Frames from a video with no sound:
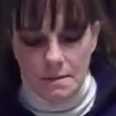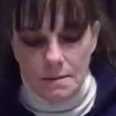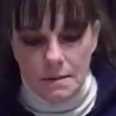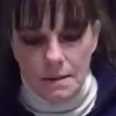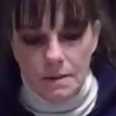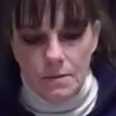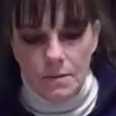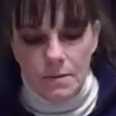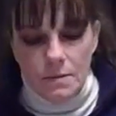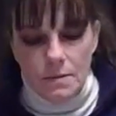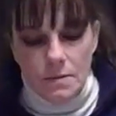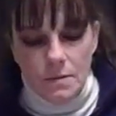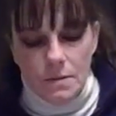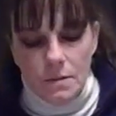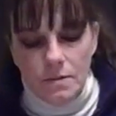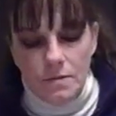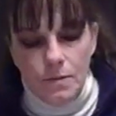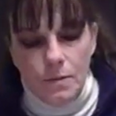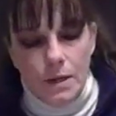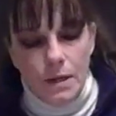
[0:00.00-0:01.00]
That was sort
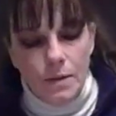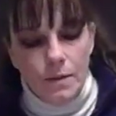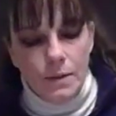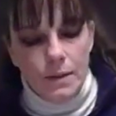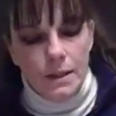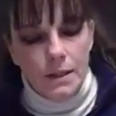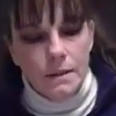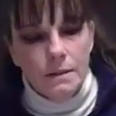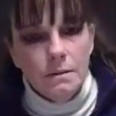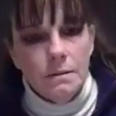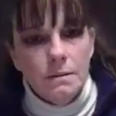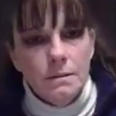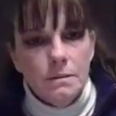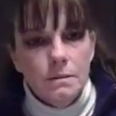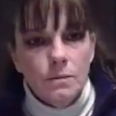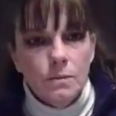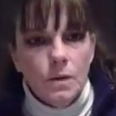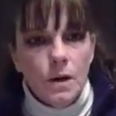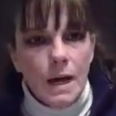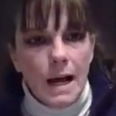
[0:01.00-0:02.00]
of where we
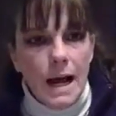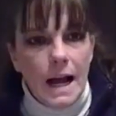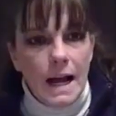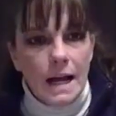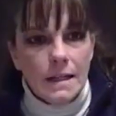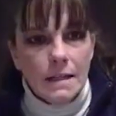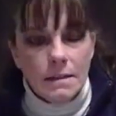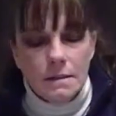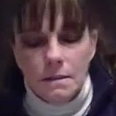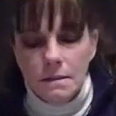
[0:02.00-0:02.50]
were at.